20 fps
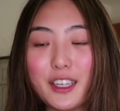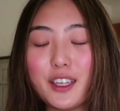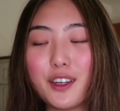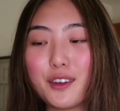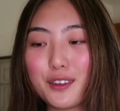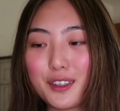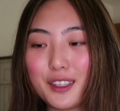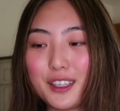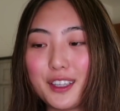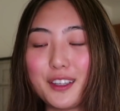I don't
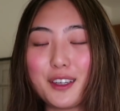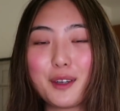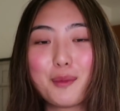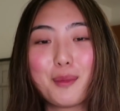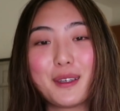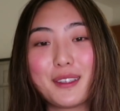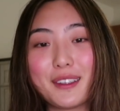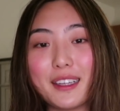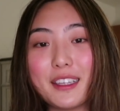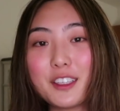really look
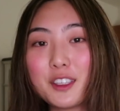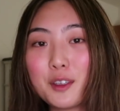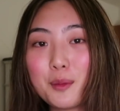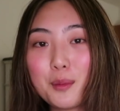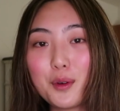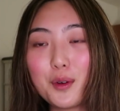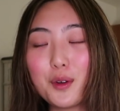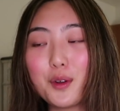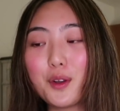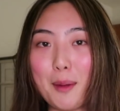
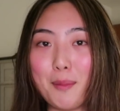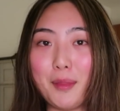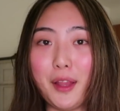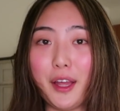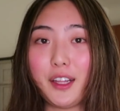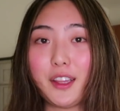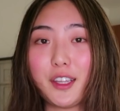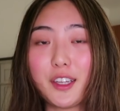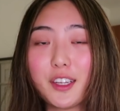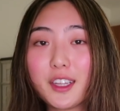presentable. I'm
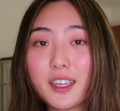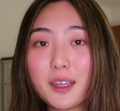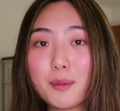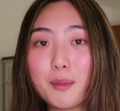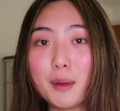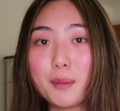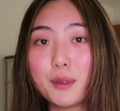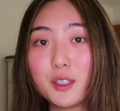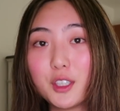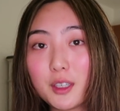like literally in
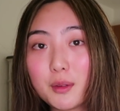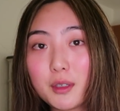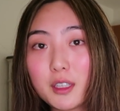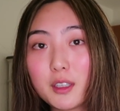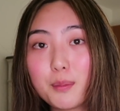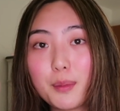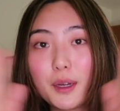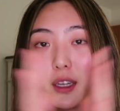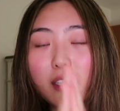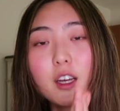my pajamas,
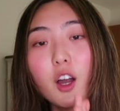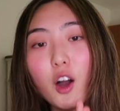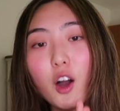but